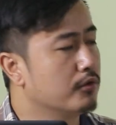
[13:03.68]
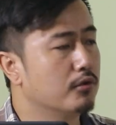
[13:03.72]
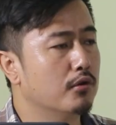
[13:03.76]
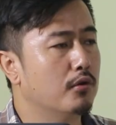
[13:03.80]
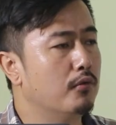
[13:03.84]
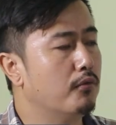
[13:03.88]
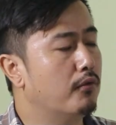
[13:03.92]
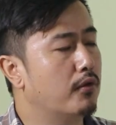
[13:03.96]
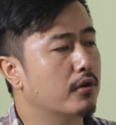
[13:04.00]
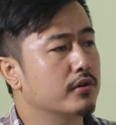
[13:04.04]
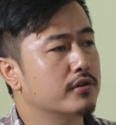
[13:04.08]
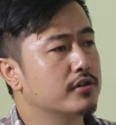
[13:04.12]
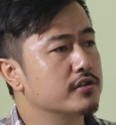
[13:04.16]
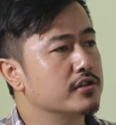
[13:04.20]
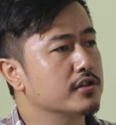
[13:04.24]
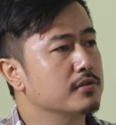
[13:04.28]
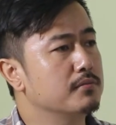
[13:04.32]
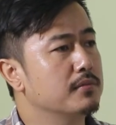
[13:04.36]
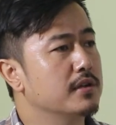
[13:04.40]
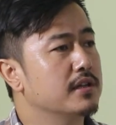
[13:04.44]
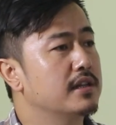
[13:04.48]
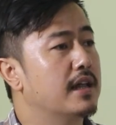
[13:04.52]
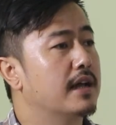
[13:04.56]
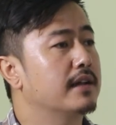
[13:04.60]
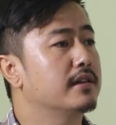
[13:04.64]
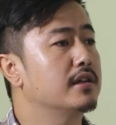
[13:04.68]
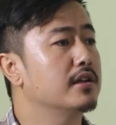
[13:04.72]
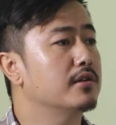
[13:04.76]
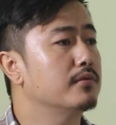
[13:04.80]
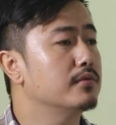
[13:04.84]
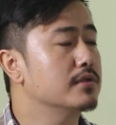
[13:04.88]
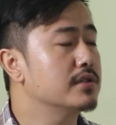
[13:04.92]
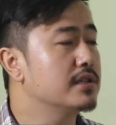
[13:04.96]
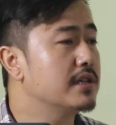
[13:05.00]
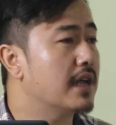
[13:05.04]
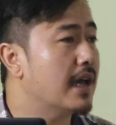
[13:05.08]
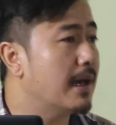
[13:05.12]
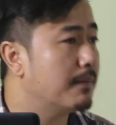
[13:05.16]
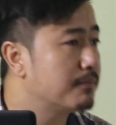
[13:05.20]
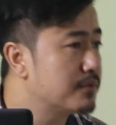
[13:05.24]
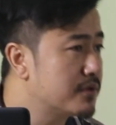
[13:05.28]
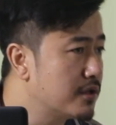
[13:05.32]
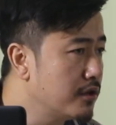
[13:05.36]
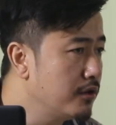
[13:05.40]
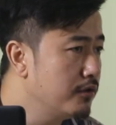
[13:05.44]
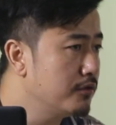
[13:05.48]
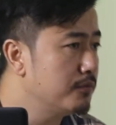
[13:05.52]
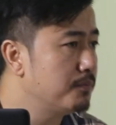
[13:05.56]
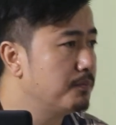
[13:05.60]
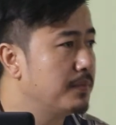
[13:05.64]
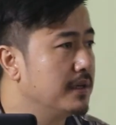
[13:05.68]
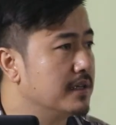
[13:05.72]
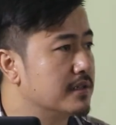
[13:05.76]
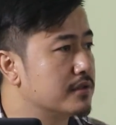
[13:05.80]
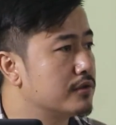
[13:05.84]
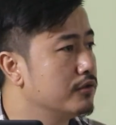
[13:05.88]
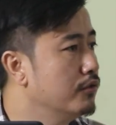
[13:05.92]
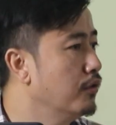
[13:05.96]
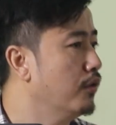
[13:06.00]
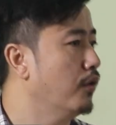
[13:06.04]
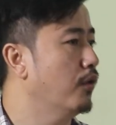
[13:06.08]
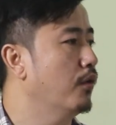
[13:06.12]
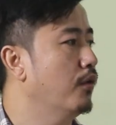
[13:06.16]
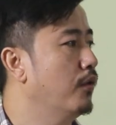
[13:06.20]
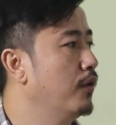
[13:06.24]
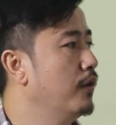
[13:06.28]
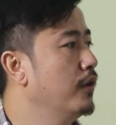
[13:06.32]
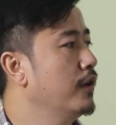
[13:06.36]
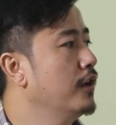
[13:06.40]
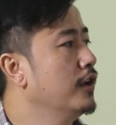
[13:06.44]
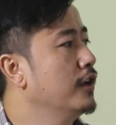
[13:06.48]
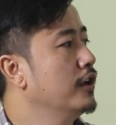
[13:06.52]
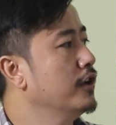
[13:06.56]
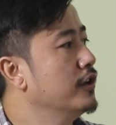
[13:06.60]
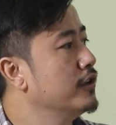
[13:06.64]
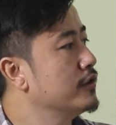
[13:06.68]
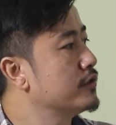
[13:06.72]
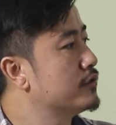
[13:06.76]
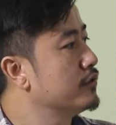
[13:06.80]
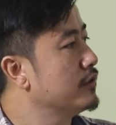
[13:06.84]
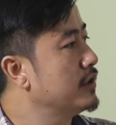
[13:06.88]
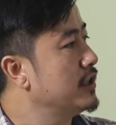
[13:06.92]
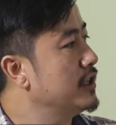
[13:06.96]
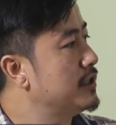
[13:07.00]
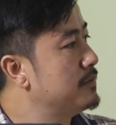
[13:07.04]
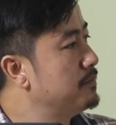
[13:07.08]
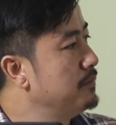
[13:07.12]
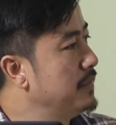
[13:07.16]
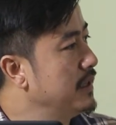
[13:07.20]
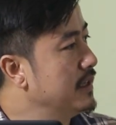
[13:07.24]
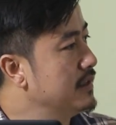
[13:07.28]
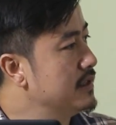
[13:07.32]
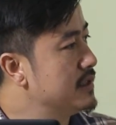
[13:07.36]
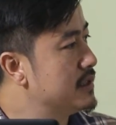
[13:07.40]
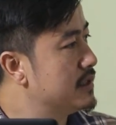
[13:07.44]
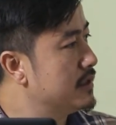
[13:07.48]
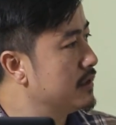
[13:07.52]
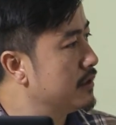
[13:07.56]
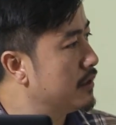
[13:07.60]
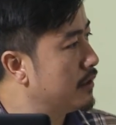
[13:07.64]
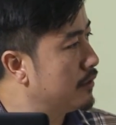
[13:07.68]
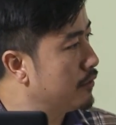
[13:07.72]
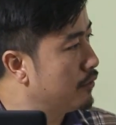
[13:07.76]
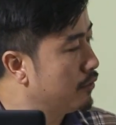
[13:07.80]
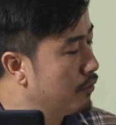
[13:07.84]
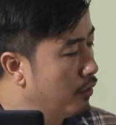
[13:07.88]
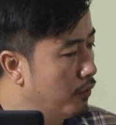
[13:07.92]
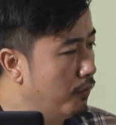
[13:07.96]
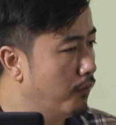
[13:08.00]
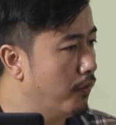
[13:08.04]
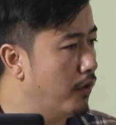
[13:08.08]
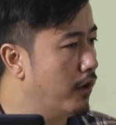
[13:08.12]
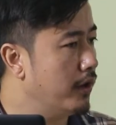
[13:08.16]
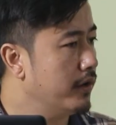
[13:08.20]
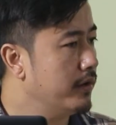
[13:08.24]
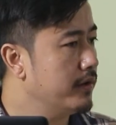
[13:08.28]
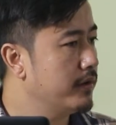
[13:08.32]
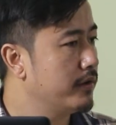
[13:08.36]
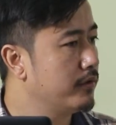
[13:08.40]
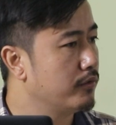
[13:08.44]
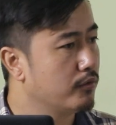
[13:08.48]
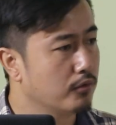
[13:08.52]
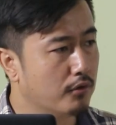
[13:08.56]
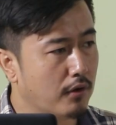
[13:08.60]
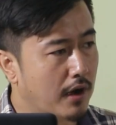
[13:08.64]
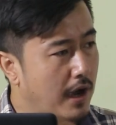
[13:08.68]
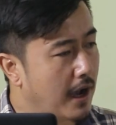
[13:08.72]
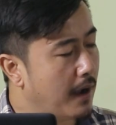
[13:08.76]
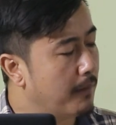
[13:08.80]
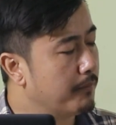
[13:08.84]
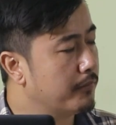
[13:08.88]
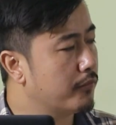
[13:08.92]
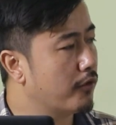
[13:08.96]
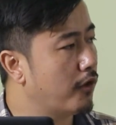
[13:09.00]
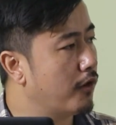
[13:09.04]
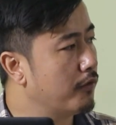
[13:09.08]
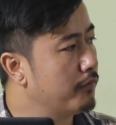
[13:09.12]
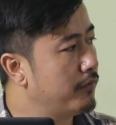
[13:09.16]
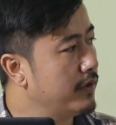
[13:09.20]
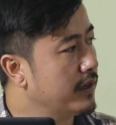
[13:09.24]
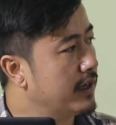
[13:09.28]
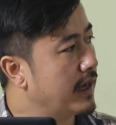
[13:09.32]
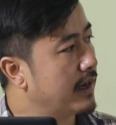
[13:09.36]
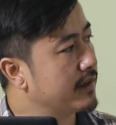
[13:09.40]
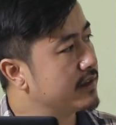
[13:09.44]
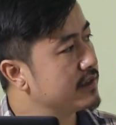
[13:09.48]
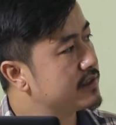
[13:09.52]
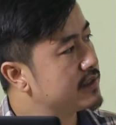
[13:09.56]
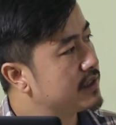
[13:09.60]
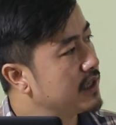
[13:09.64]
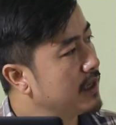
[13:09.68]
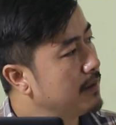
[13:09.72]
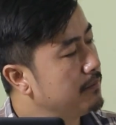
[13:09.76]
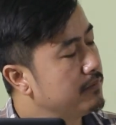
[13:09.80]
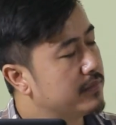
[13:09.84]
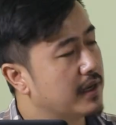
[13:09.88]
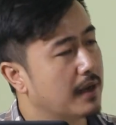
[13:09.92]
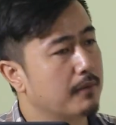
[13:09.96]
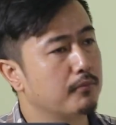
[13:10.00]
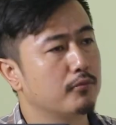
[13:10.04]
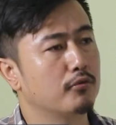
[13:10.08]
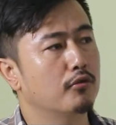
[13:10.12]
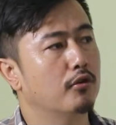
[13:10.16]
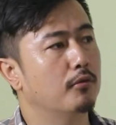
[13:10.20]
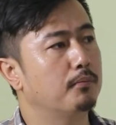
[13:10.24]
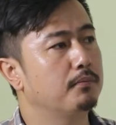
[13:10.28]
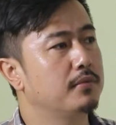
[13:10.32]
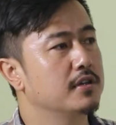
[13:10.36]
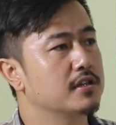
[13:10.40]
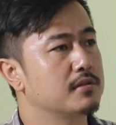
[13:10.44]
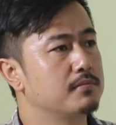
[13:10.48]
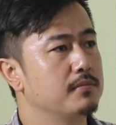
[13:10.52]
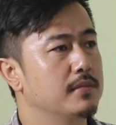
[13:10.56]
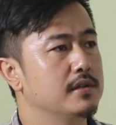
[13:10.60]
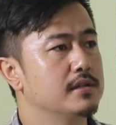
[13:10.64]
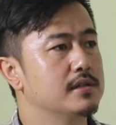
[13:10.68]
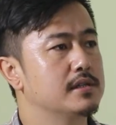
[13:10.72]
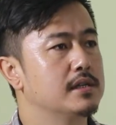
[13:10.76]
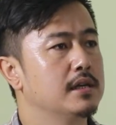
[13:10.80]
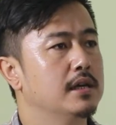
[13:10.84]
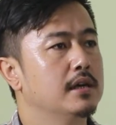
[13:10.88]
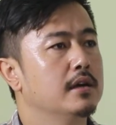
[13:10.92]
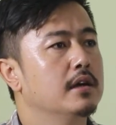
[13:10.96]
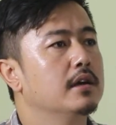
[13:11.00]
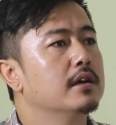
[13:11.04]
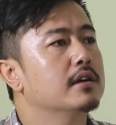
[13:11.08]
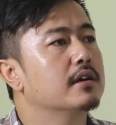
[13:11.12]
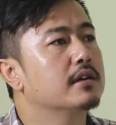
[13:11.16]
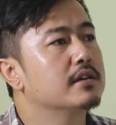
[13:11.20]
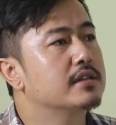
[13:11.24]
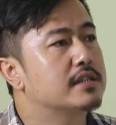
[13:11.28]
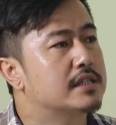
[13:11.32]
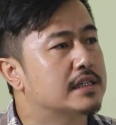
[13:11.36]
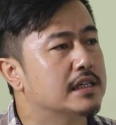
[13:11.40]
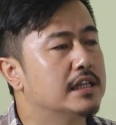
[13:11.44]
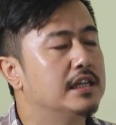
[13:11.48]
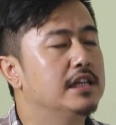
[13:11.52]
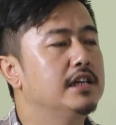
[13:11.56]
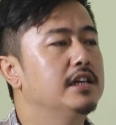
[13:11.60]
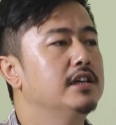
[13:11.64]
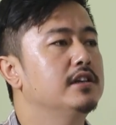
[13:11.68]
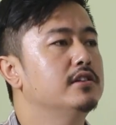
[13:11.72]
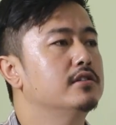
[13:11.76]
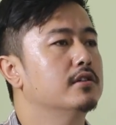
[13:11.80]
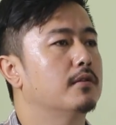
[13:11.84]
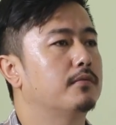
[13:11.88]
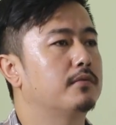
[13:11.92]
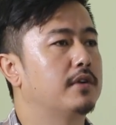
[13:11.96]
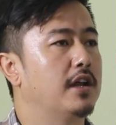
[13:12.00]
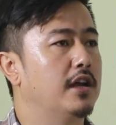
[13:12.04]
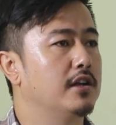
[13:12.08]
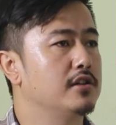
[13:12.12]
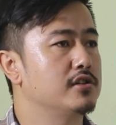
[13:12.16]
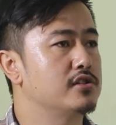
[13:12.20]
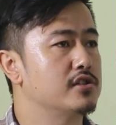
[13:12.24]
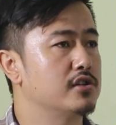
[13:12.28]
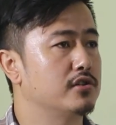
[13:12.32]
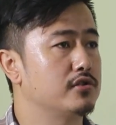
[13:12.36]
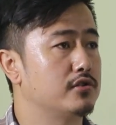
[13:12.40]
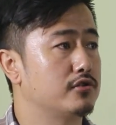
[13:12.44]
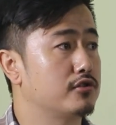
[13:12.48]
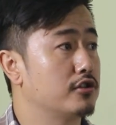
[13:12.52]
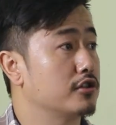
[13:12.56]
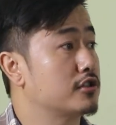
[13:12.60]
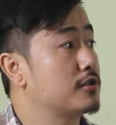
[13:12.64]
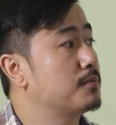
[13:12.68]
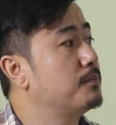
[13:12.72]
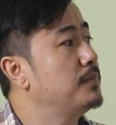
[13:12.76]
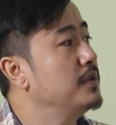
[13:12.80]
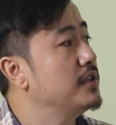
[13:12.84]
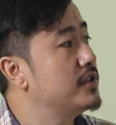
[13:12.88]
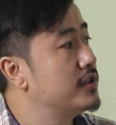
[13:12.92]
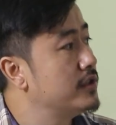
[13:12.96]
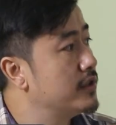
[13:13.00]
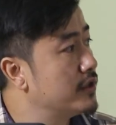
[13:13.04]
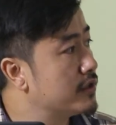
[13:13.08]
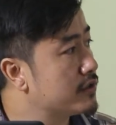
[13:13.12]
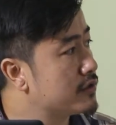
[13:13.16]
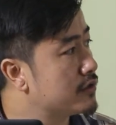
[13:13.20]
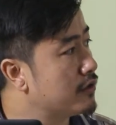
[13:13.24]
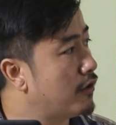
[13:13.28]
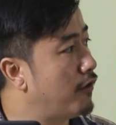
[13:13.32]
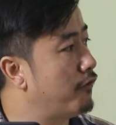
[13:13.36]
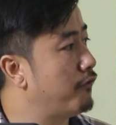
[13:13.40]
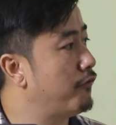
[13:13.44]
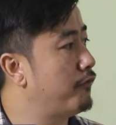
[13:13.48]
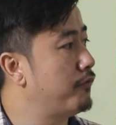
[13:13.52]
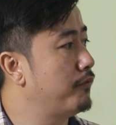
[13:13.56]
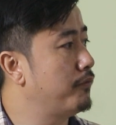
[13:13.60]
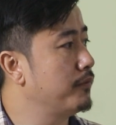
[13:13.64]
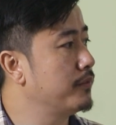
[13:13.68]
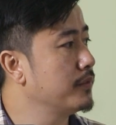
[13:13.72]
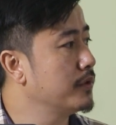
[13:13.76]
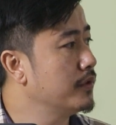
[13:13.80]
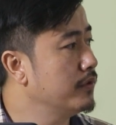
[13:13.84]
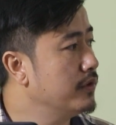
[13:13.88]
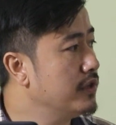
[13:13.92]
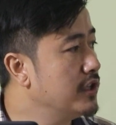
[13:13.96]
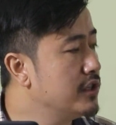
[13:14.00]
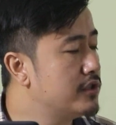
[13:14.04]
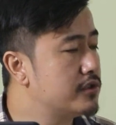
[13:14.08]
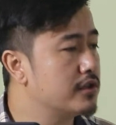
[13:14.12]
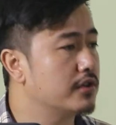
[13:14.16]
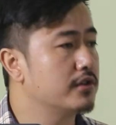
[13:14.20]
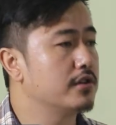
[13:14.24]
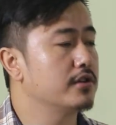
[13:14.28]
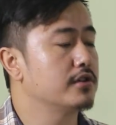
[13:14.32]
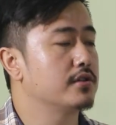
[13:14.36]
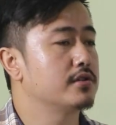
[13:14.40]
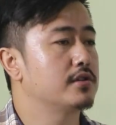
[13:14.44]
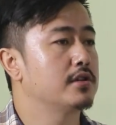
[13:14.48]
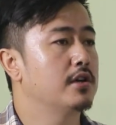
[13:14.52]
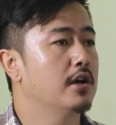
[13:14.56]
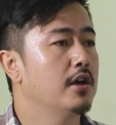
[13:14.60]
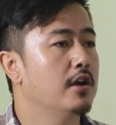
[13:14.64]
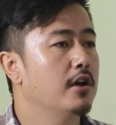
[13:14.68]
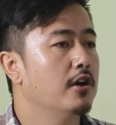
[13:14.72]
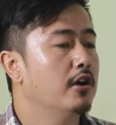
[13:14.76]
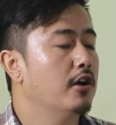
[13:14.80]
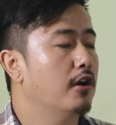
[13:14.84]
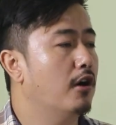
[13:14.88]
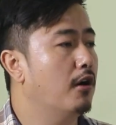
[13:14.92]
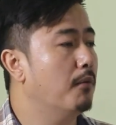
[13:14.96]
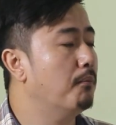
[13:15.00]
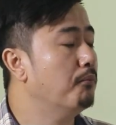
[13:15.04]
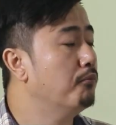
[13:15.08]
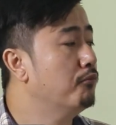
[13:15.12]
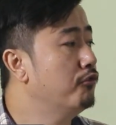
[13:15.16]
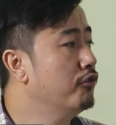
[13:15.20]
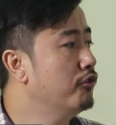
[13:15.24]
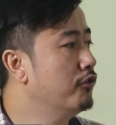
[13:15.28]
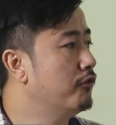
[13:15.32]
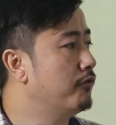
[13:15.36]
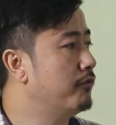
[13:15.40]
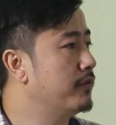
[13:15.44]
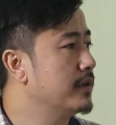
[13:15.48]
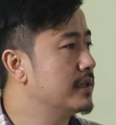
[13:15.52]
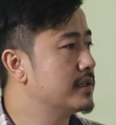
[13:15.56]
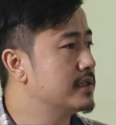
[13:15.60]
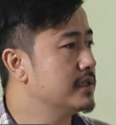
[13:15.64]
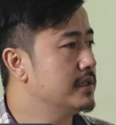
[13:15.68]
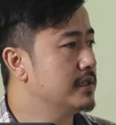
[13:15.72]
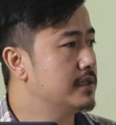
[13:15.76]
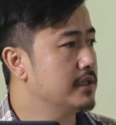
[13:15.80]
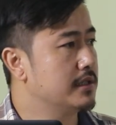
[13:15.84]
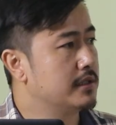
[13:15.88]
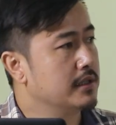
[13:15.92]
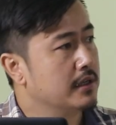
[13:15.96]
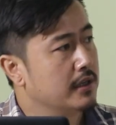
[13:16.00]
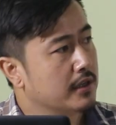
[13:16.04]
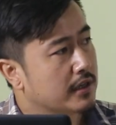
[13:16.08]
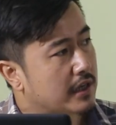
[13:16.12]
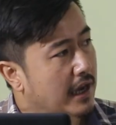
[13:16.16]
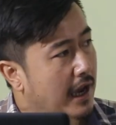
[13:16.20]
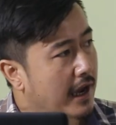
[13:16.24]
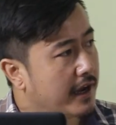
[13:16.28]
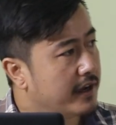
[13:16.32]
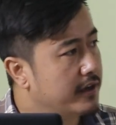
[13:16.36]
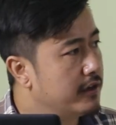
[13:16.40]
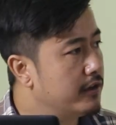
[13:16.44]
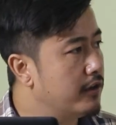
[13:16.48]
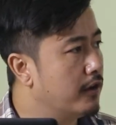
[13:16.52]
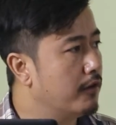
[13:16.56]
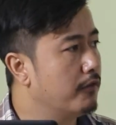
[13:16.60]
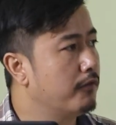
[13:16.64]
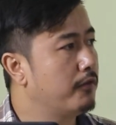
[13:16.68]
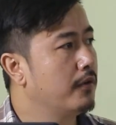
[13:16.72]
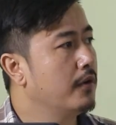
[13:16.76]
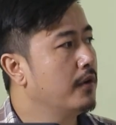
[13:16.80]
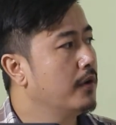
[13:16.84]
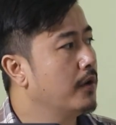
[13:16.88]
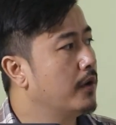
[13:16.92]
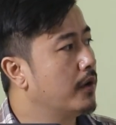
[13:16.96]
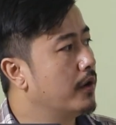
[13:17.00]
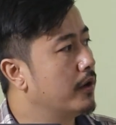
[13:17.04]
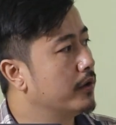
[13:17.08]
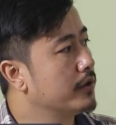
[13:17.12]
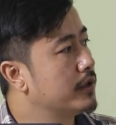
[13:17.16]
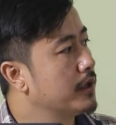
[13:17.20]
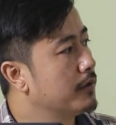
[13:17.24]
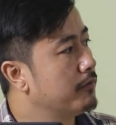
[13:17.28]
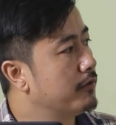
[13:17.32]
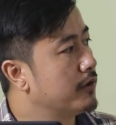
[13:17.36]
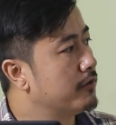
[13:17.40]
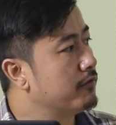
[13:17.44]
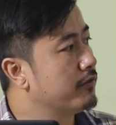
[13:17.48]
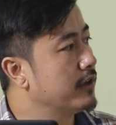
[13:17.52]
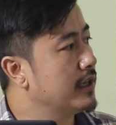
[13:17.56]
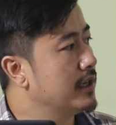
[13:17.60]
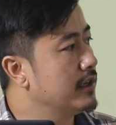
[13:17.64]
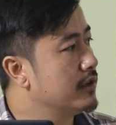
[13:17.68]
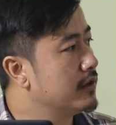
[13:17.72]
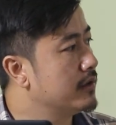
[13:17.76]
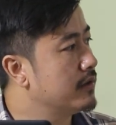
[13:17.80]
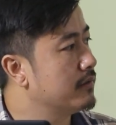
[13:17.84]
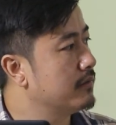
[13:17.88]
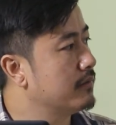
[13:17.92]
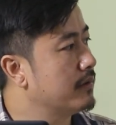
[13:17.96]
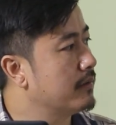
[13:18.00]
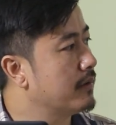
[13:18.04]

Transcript: no war, doesn't mean that there was an absolute peace. No. So it means no war, no armed conflict. At the same time, no peace means series of tensions, suspicious of each other's move, isn't it? Kind of, they were very